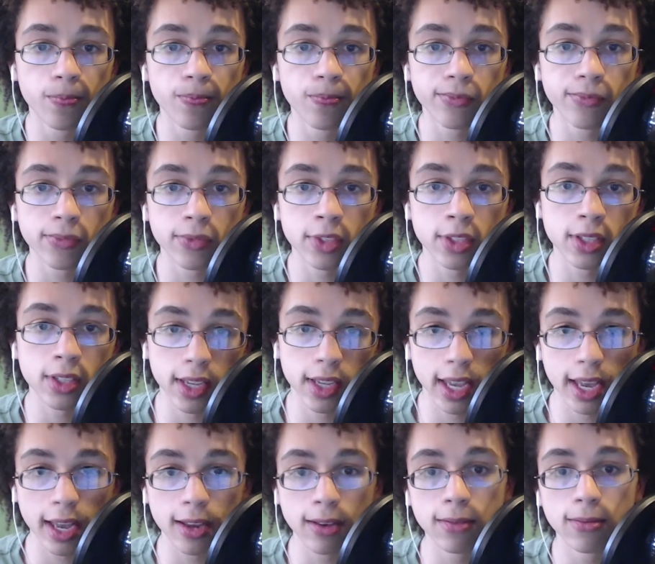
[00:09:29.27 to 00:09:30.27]
It's,
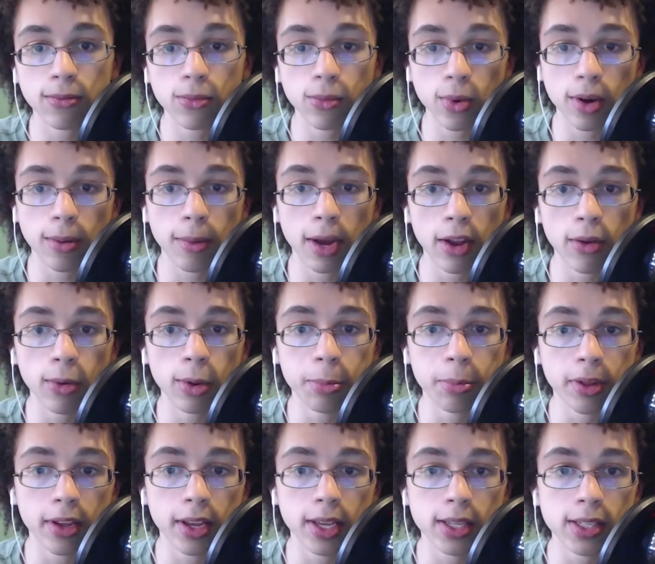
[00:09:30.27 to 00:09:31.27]
again, one of my
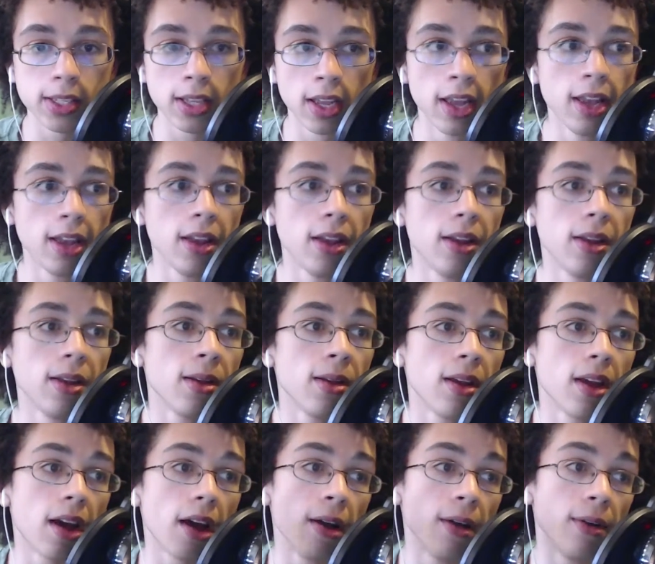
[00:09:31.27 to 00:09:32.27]
replays.
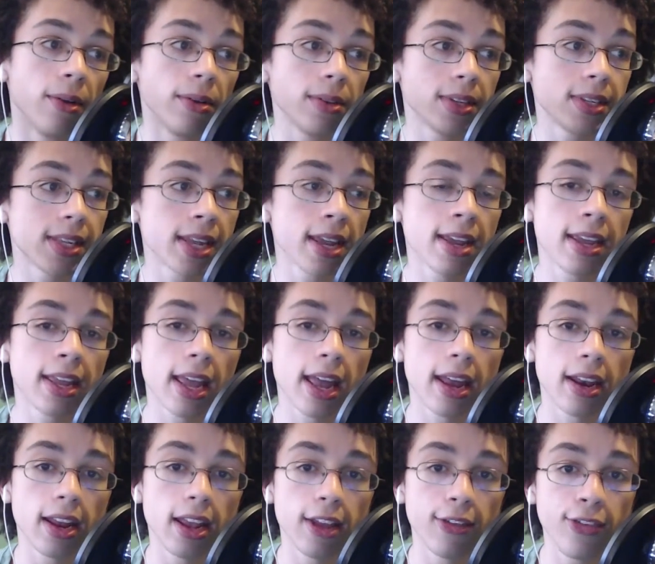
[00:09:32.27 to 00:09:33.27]
I'll say
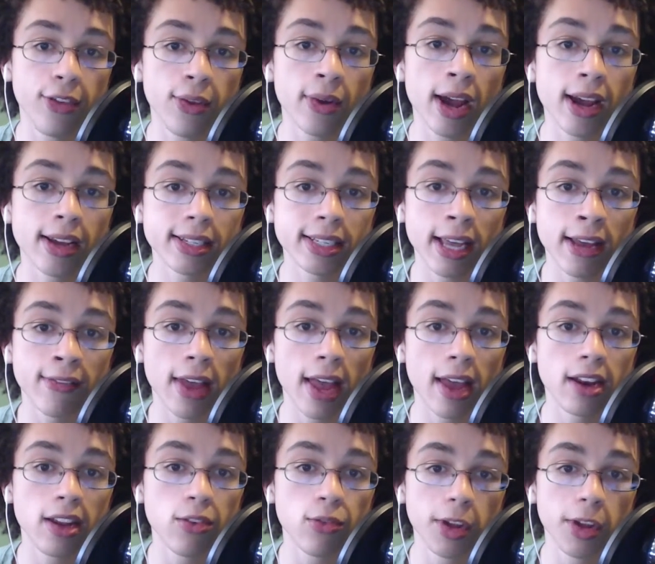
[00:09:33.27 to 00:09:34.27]
again, if you guys have
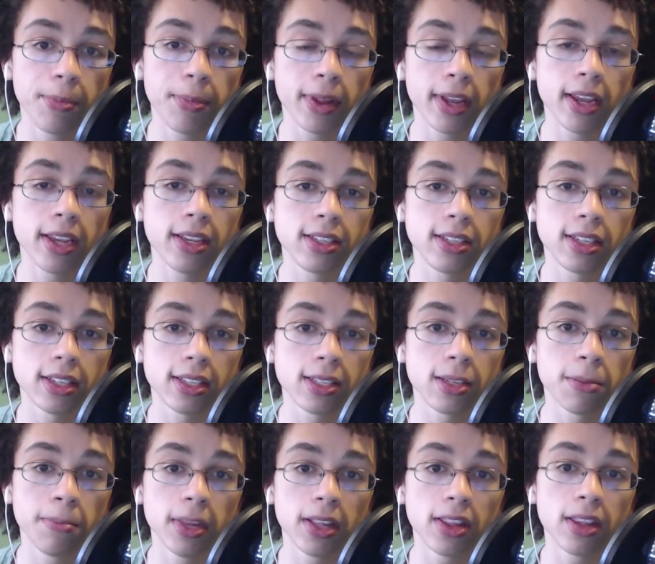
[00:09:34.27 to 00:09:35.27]
any replays,
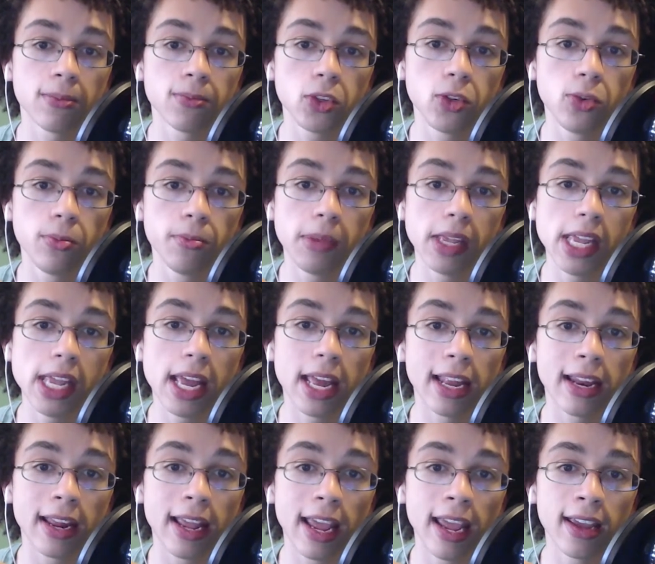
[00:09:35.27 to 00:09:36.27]
submit them to me
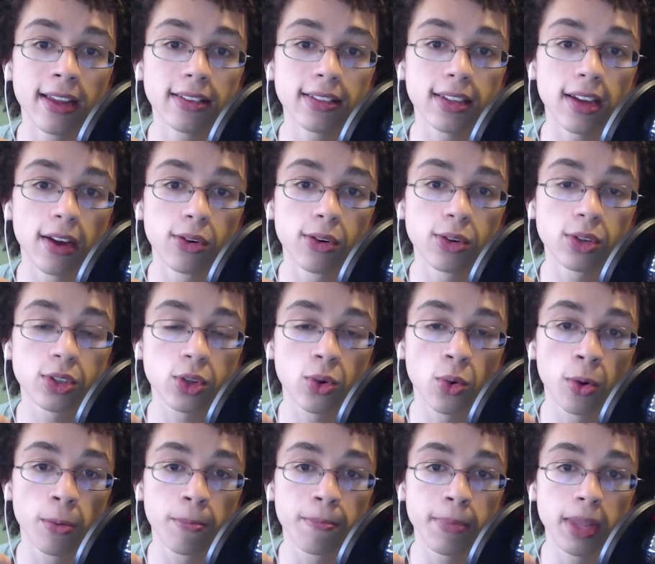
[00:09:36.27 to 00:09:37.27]
at
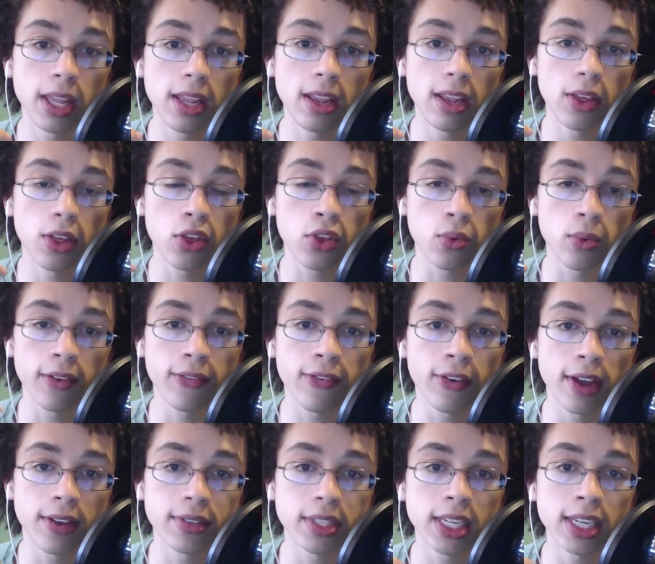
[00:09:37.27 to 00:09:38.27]

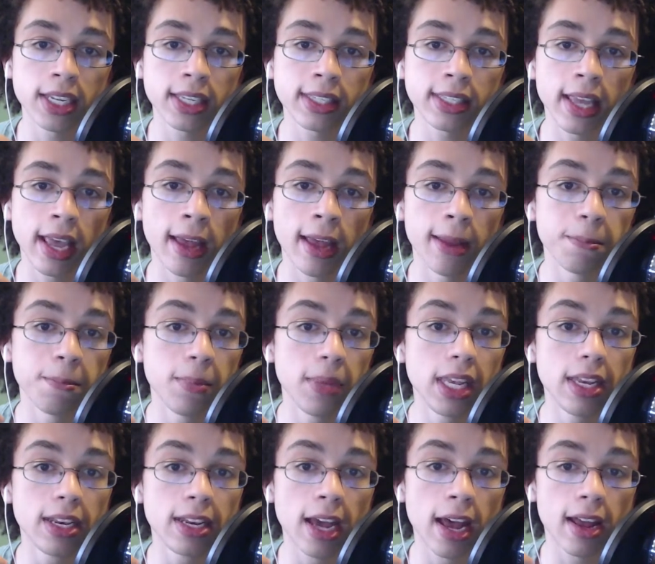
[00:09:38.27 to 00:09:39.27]

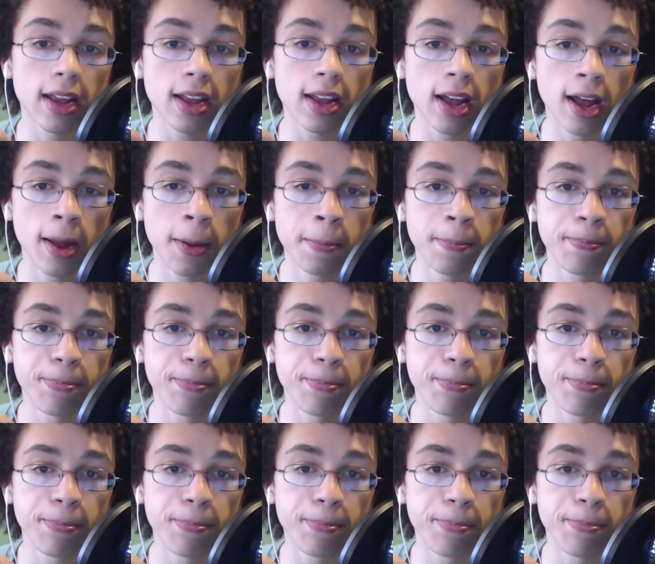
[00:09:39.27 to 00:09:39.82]
ant_b356@me.com.